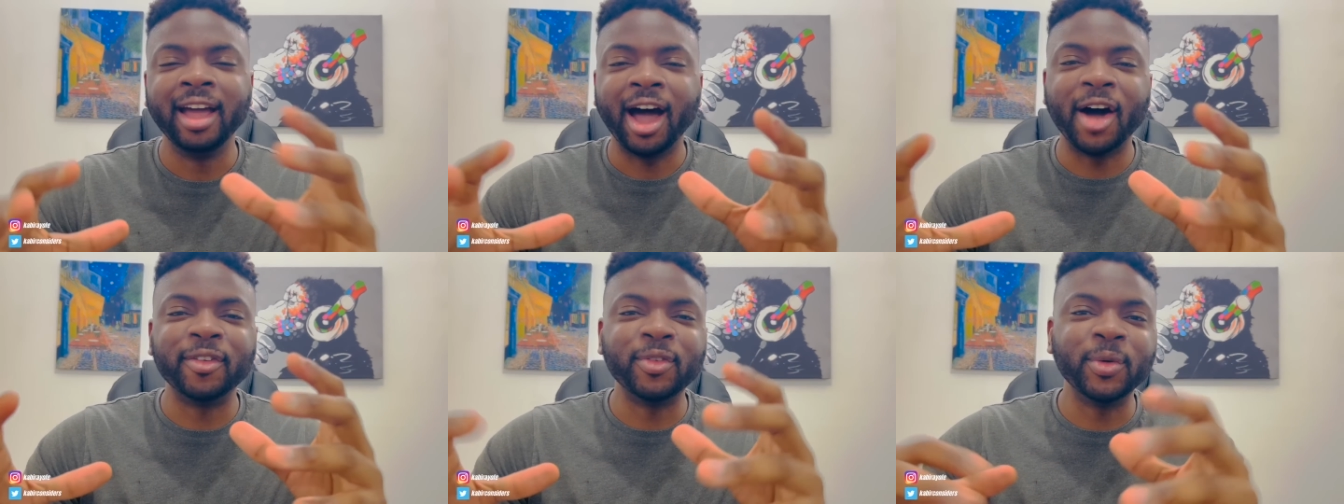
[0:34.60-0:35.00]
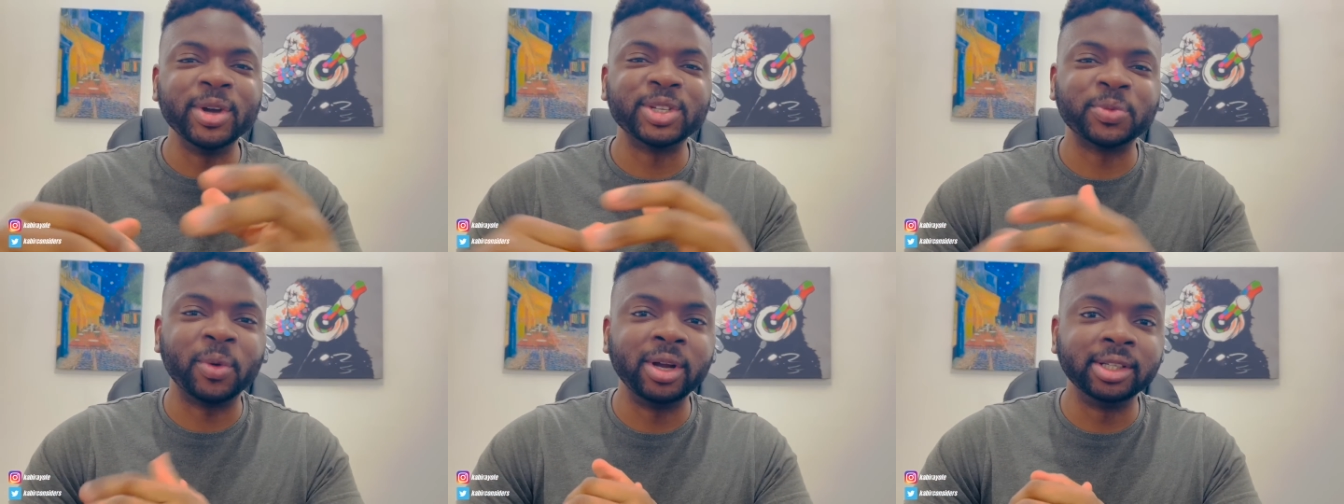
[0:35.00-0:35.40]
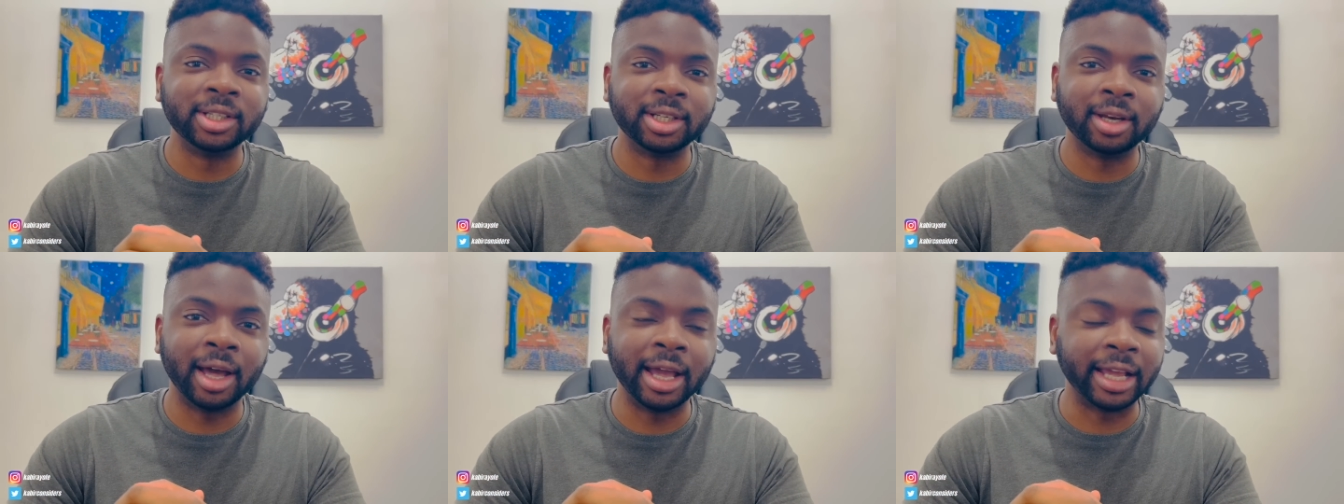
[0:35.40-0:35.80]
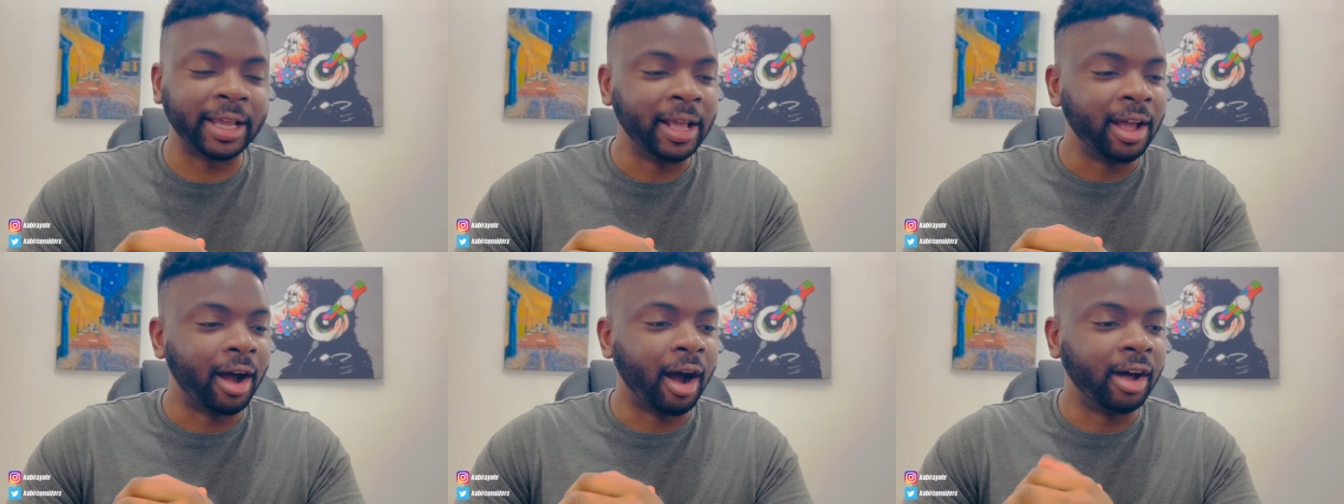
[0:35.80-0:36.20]
I've always wondered like,
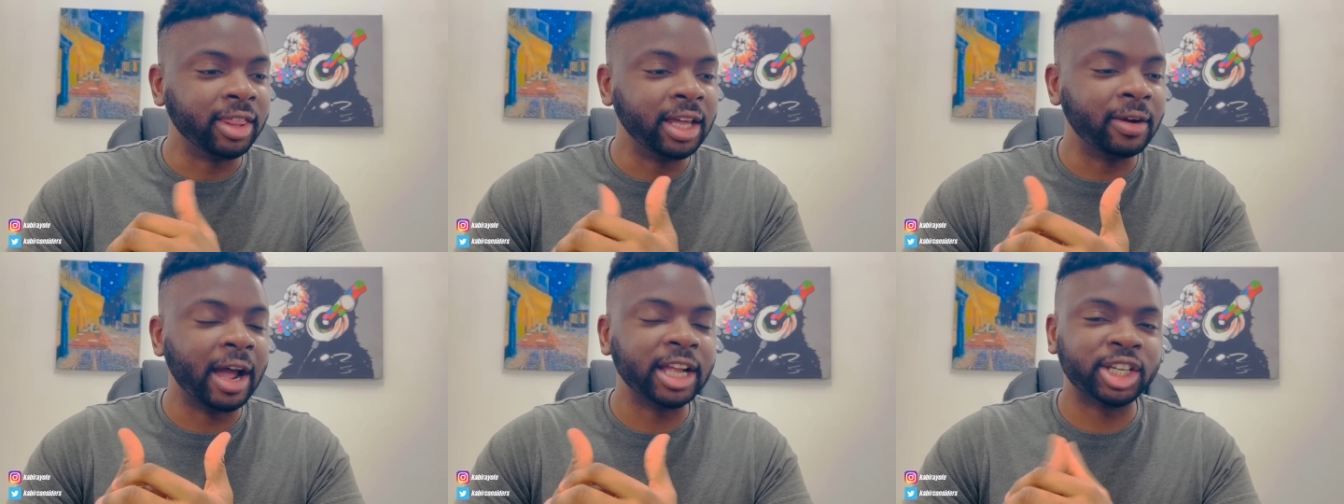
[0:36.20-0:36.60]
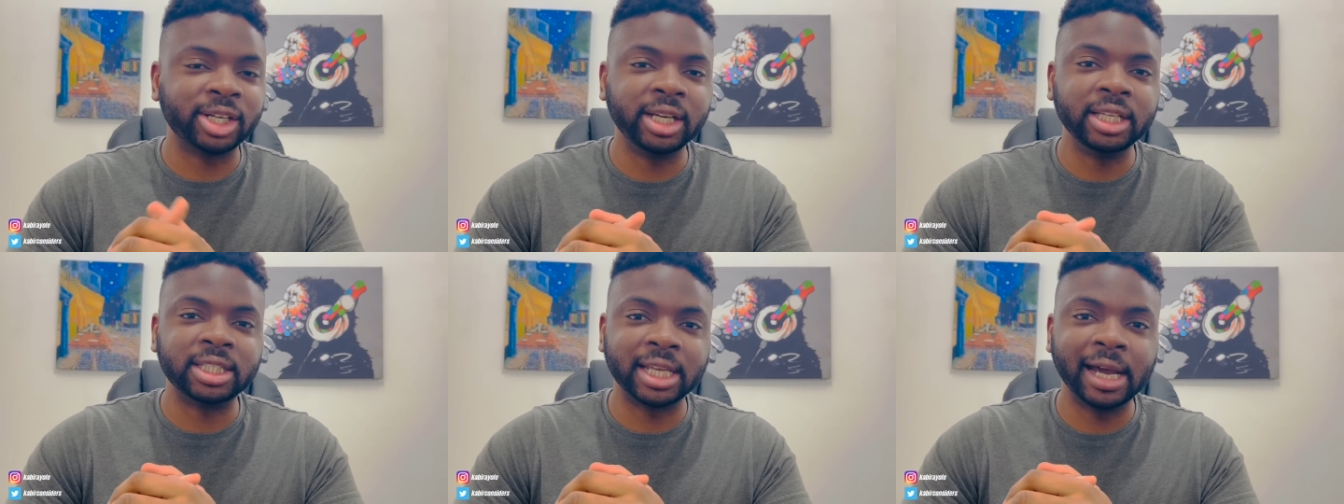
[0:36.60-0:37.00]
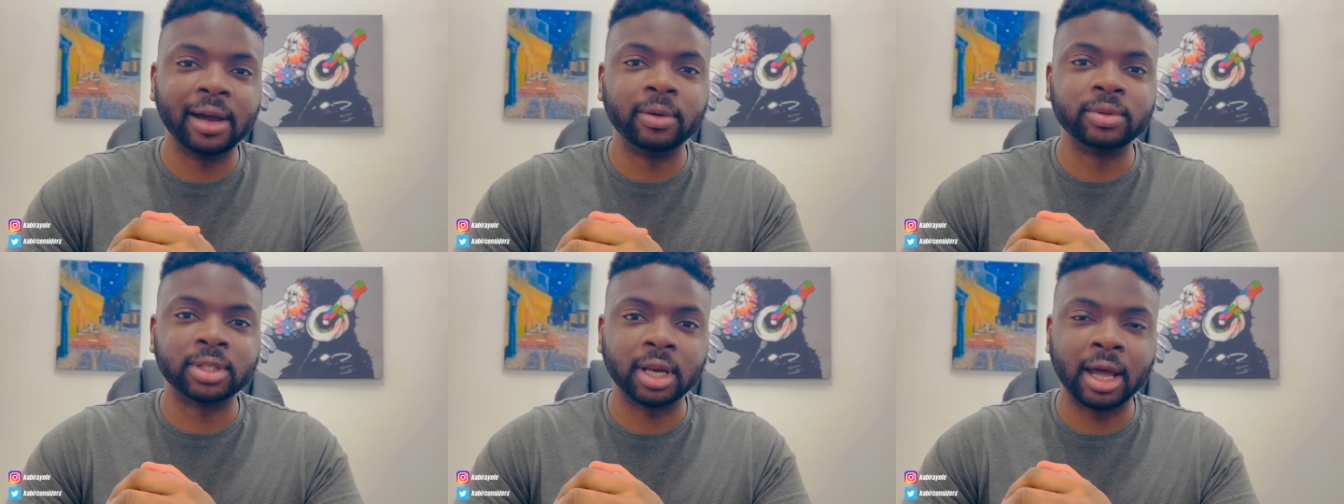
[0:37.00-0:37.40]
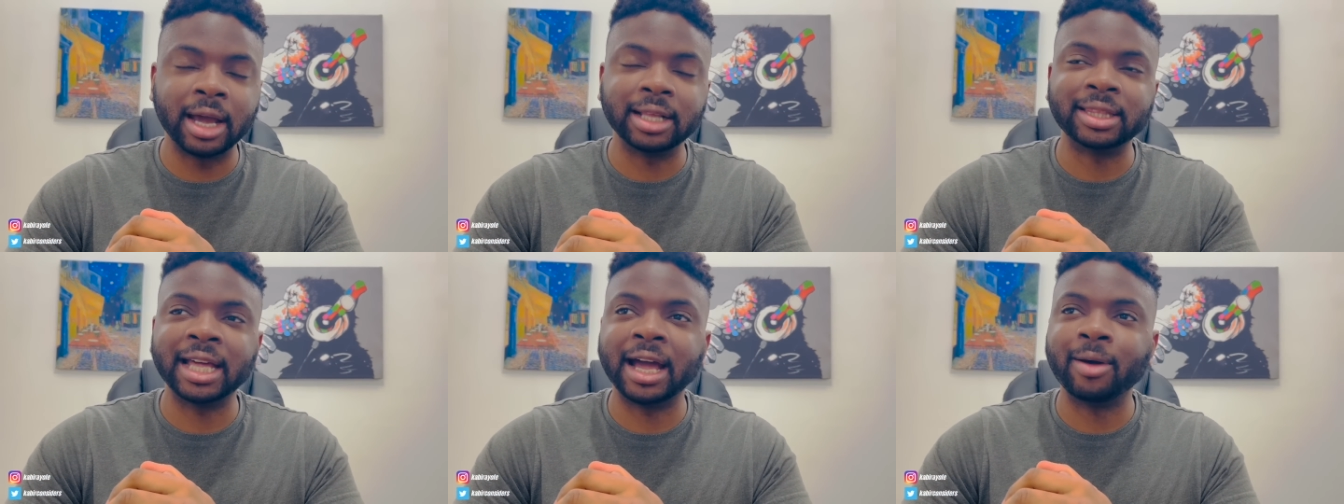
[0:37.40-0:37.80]
are there actually towns
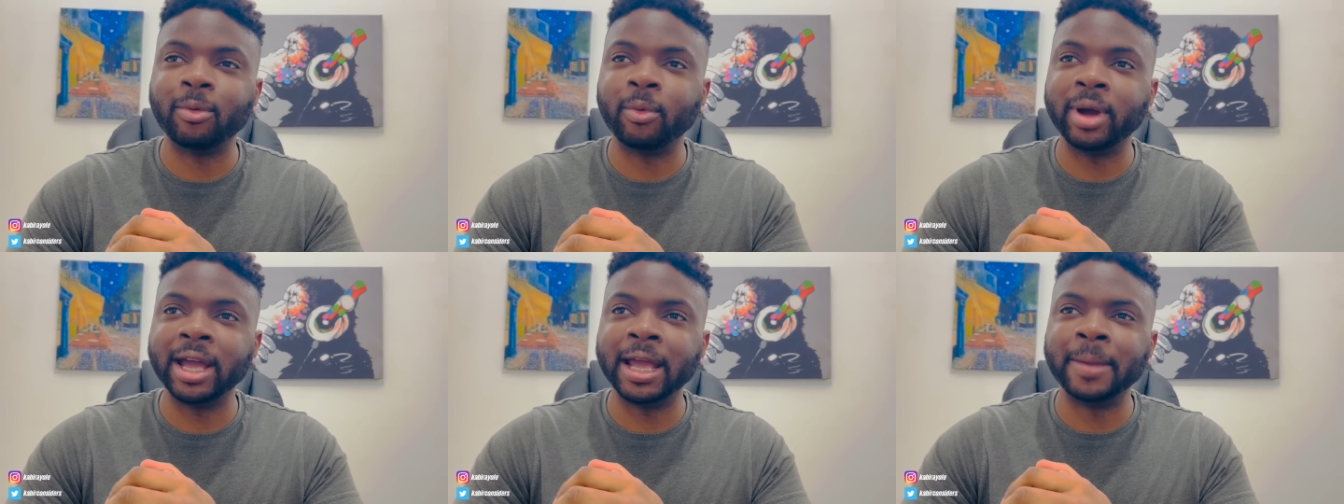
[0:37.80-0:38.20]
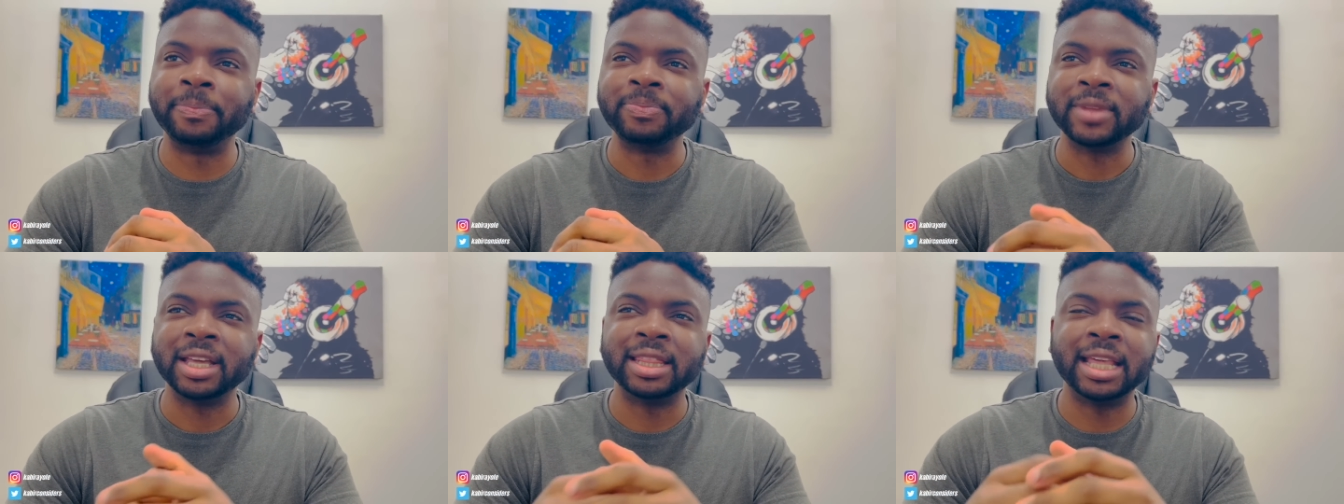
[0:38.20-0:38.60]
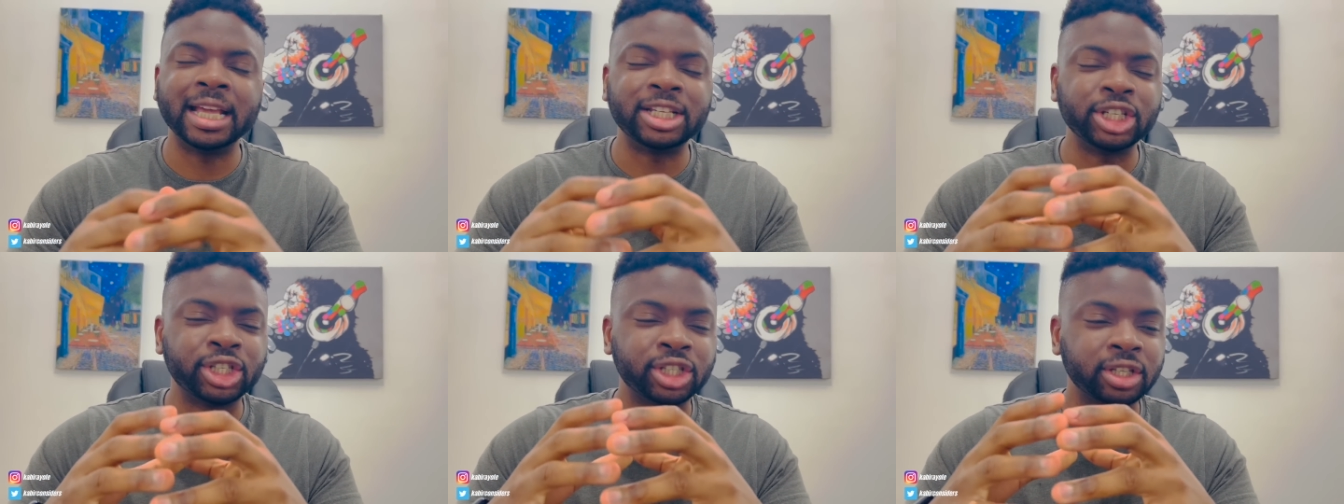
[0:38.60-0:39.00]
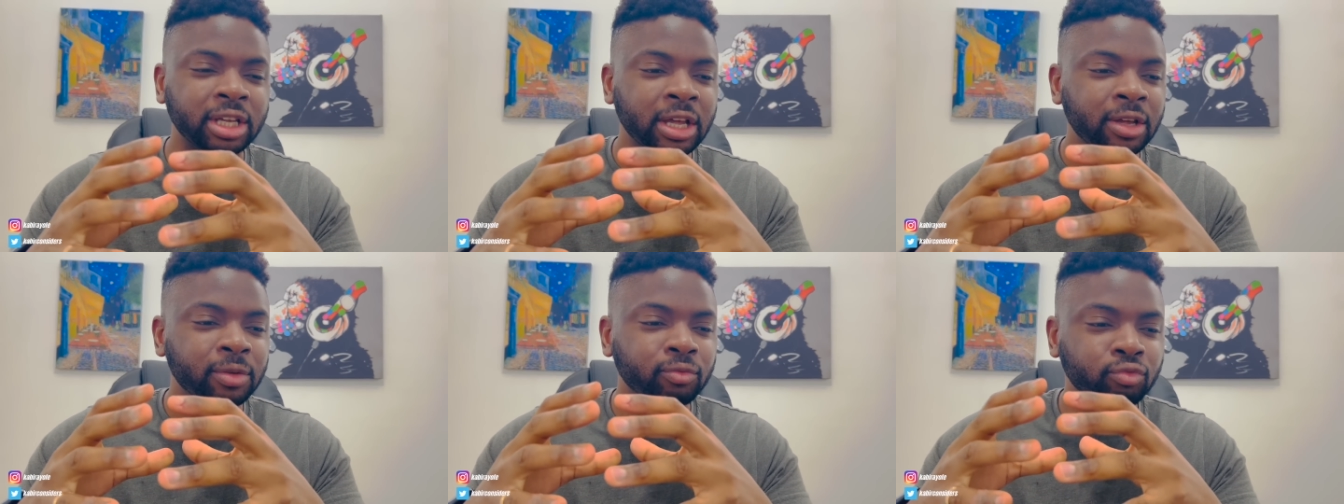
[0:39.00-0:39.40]
like that where they're just
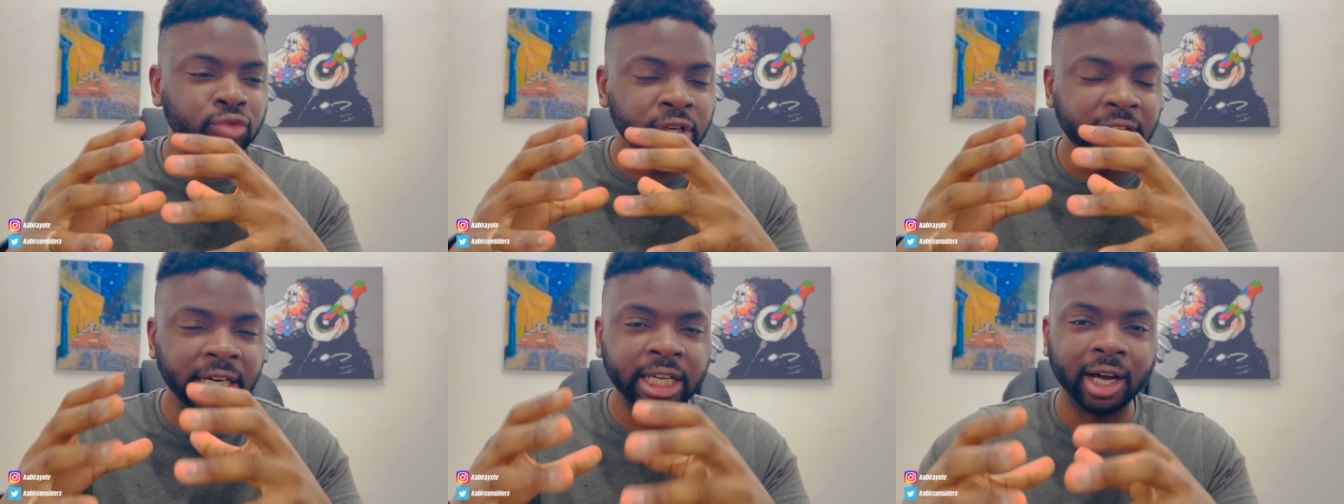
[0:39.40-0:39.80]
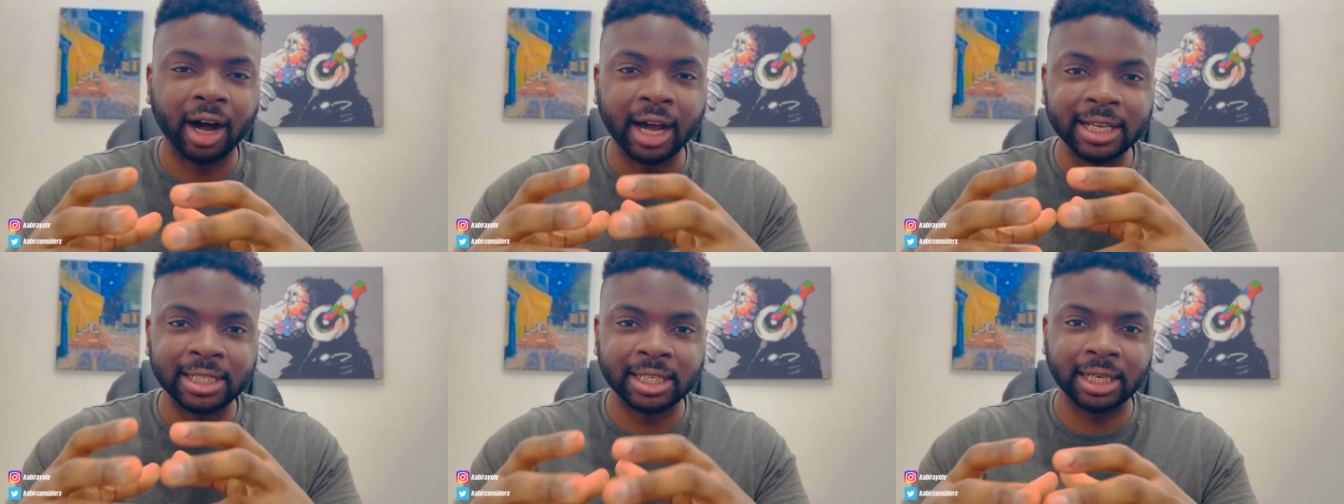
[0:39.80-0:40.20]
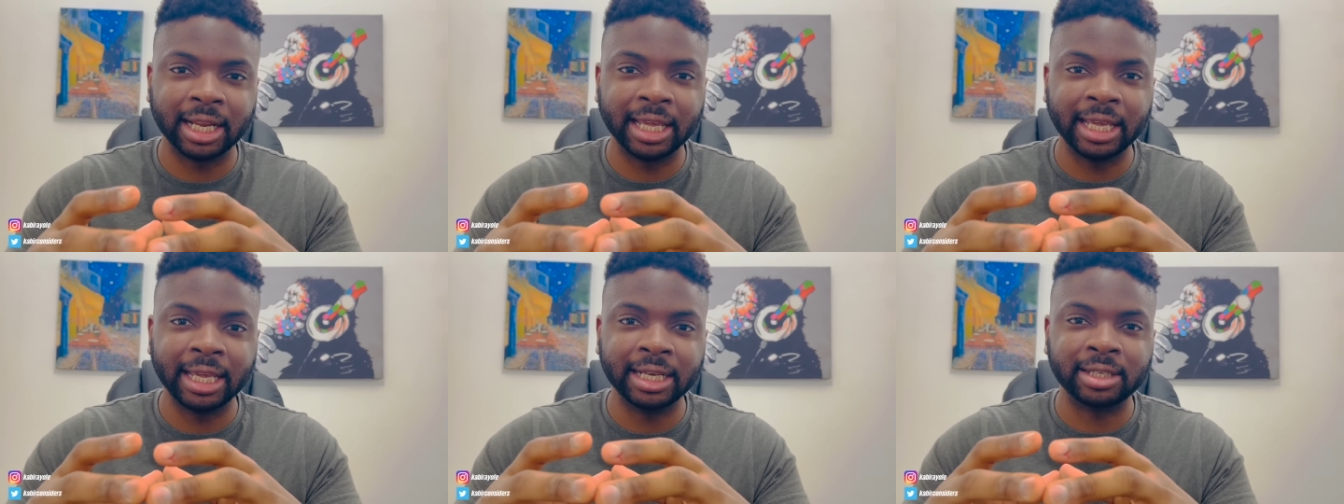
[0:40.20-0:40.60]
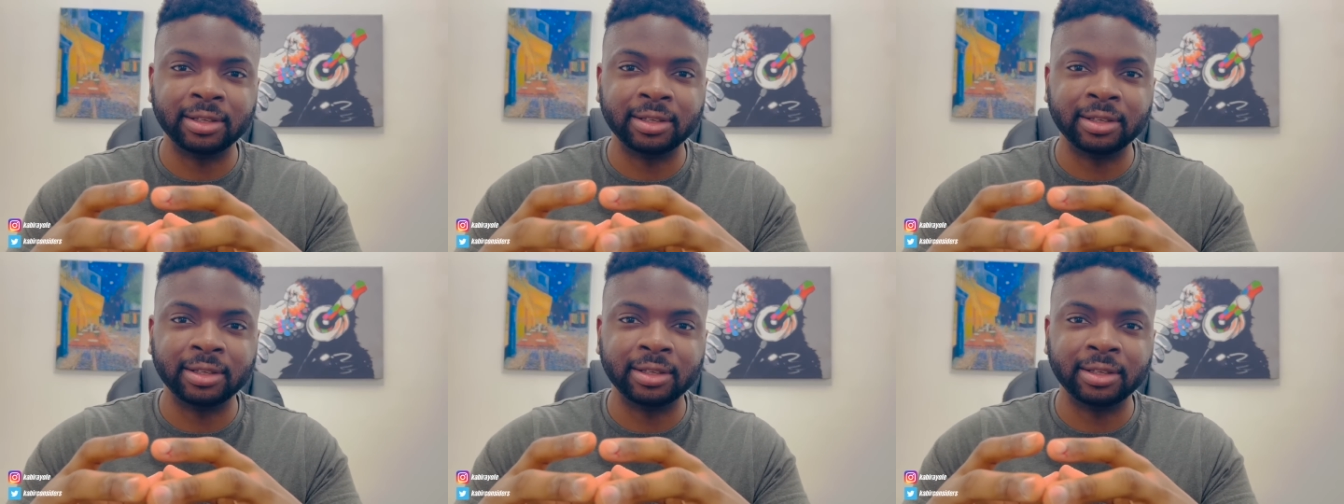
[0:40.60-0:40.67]
really isolated?